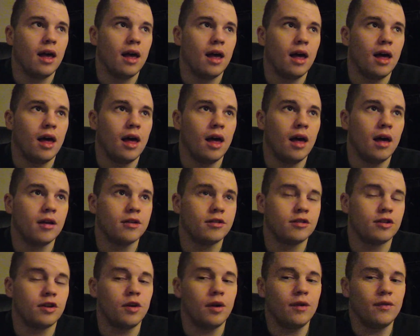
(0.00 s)

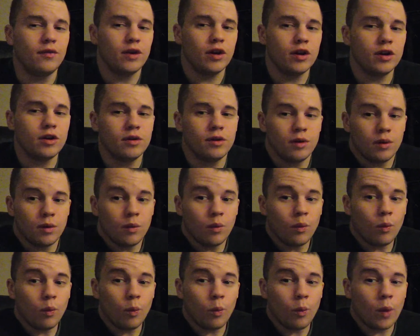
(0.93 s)
So I figured,
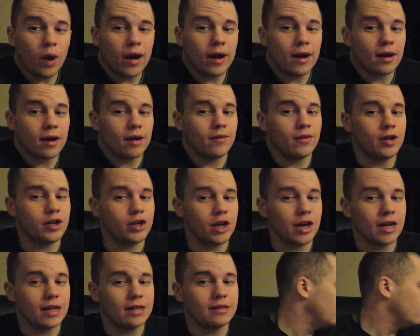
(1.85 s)
why not give it a
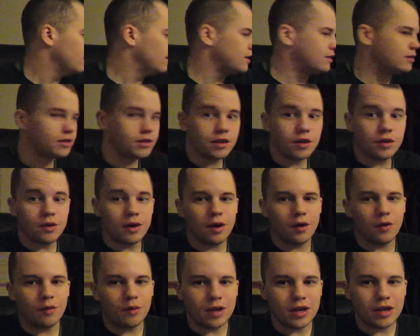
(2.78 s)
chance? Let's do
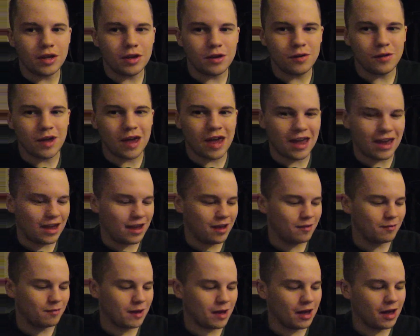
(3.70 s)
a Wii U
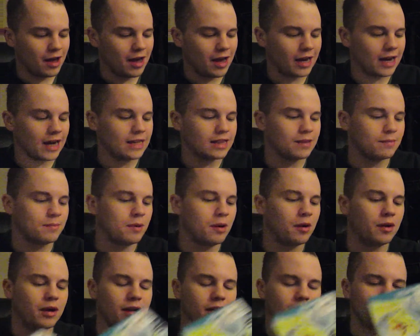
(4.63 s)
game. I got the
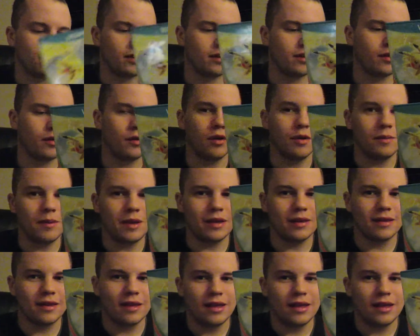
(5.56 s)
Pokken Tournament.